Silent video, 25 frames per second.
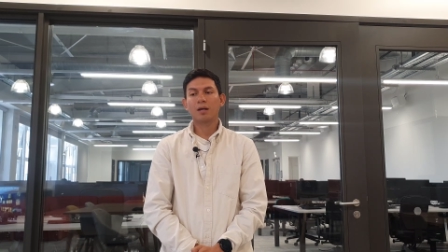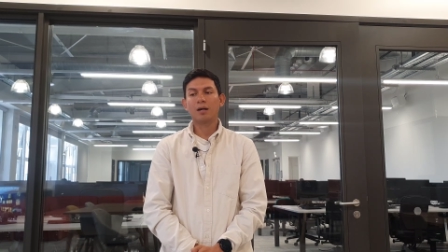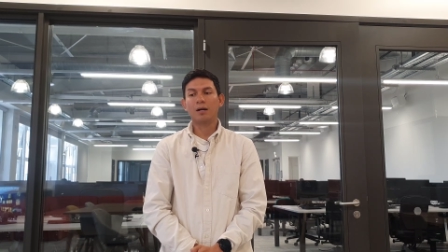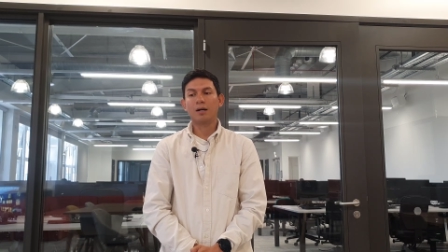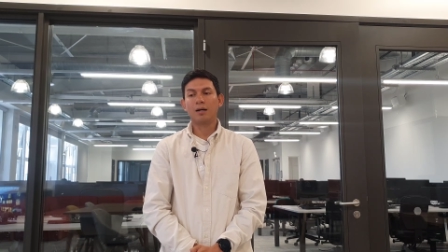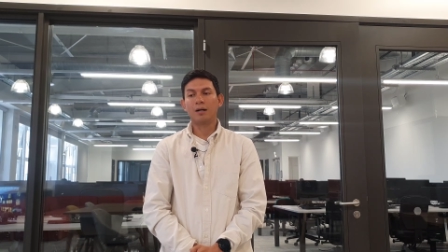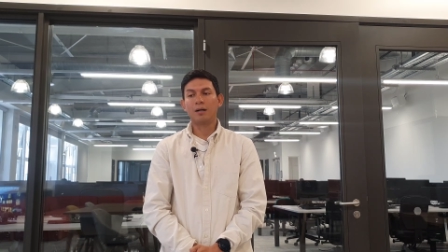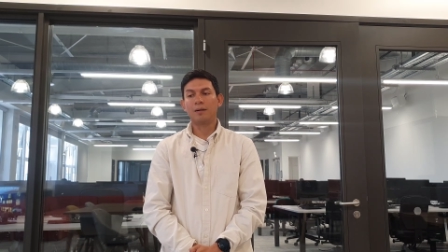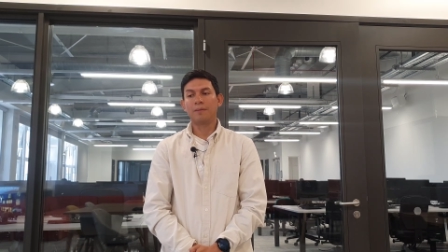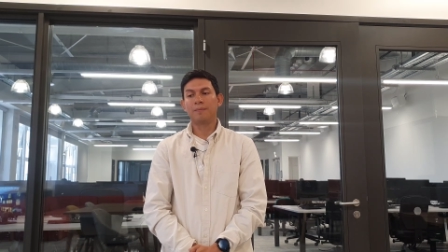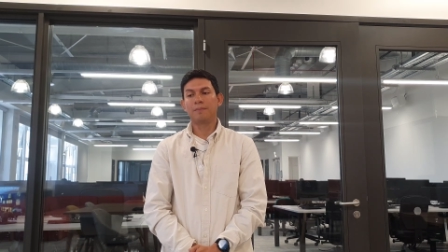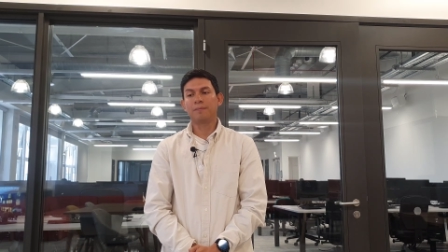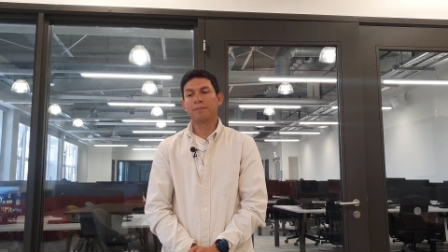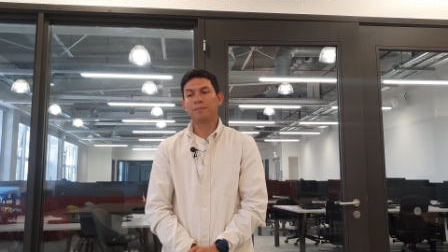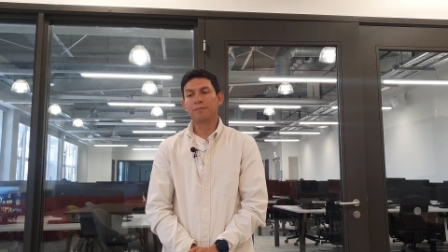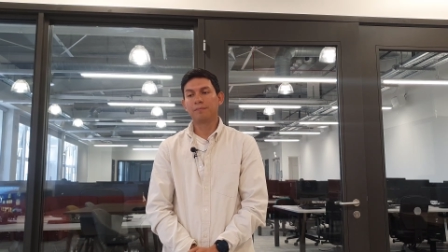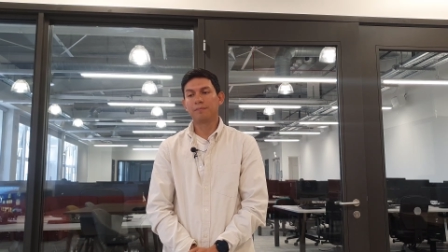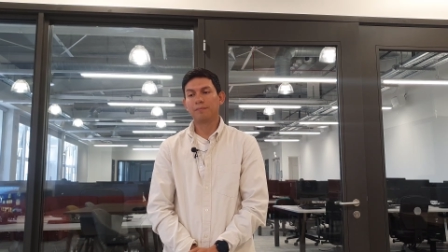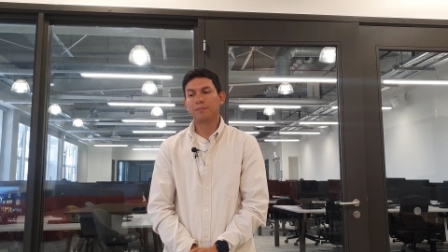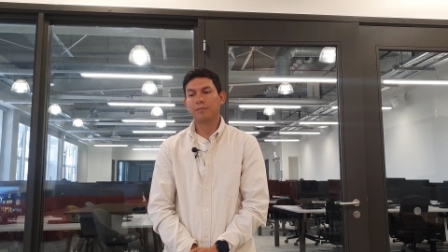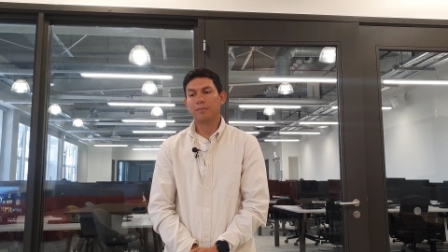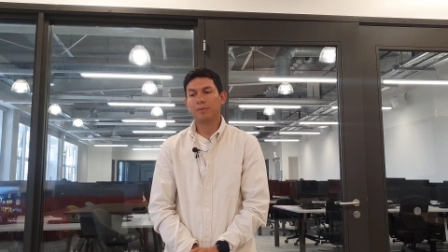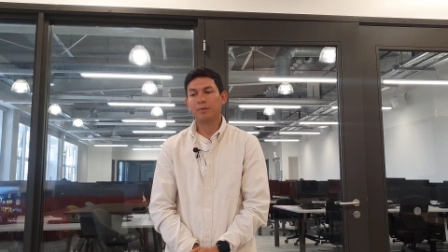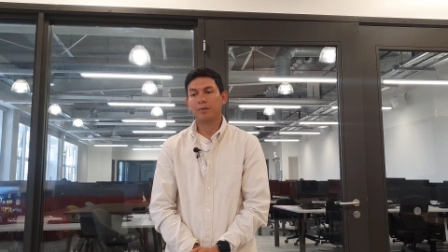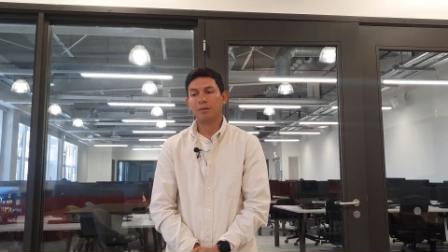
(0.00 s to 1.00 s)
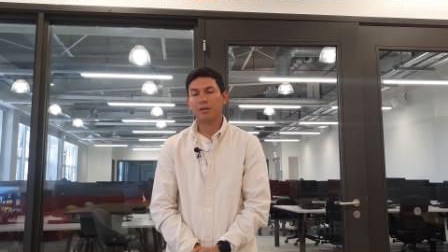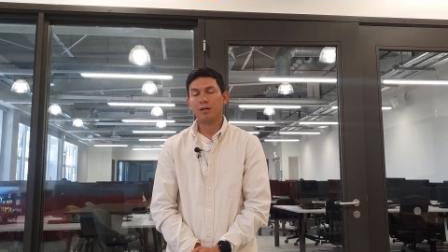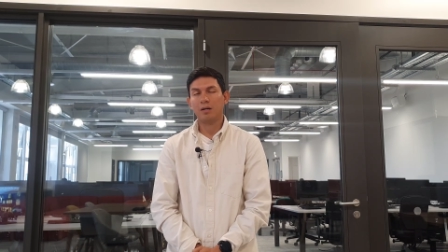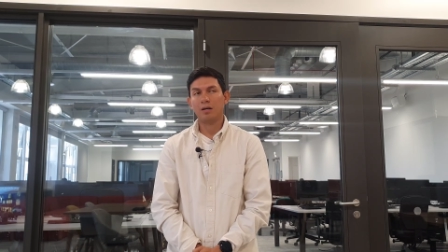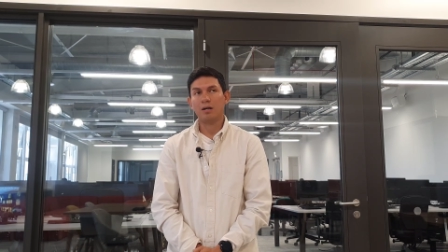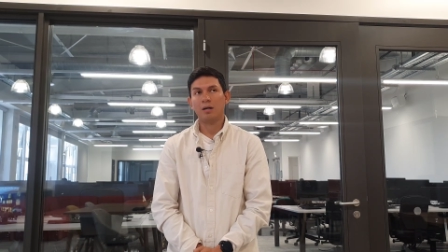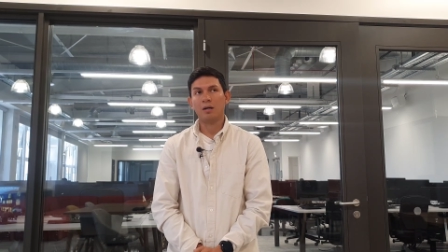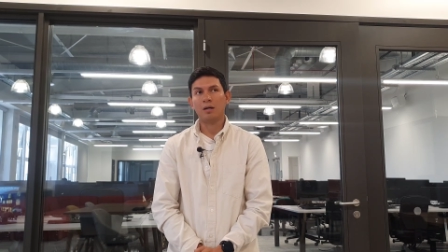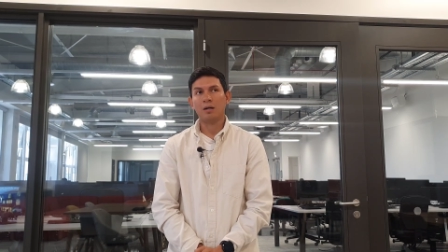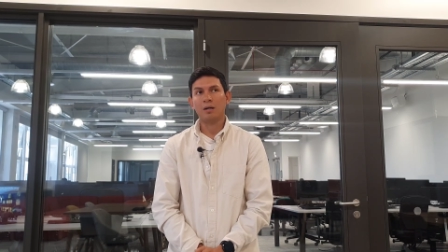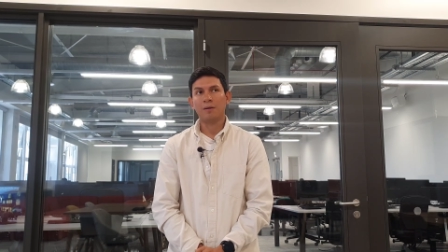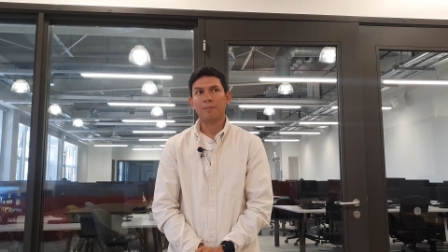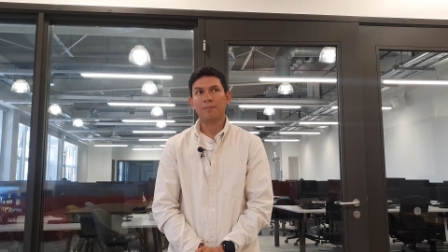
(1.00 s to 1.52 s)
Um,
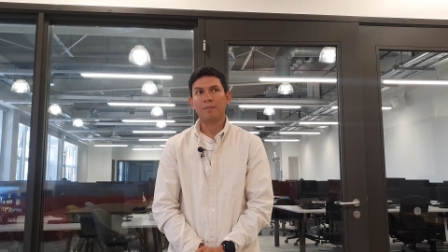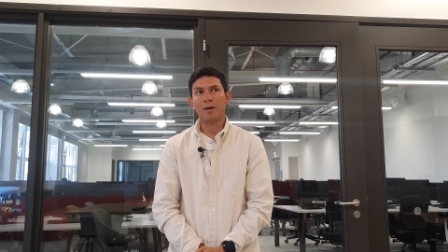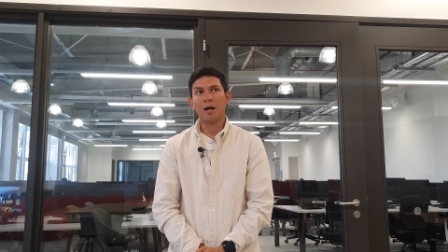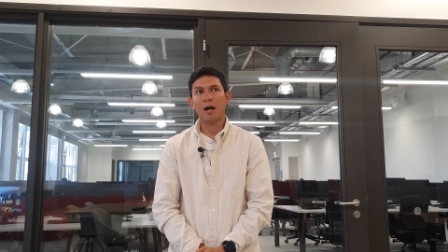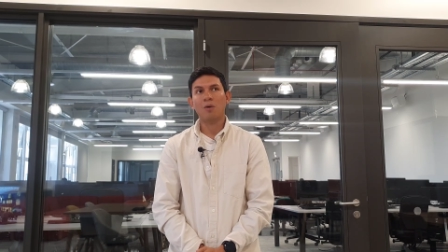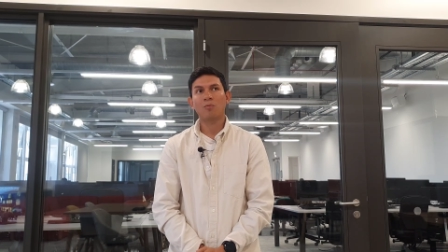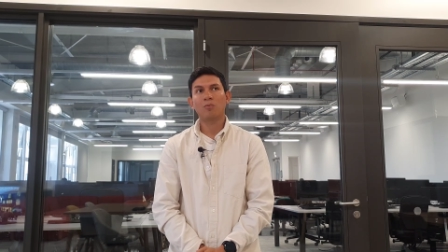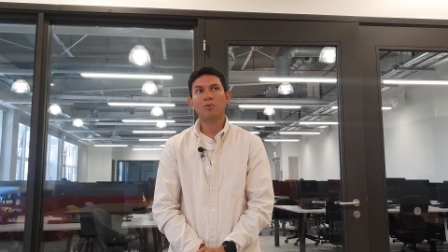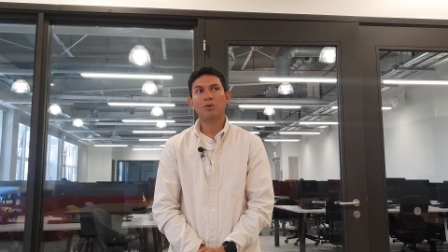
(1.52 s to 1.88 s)
I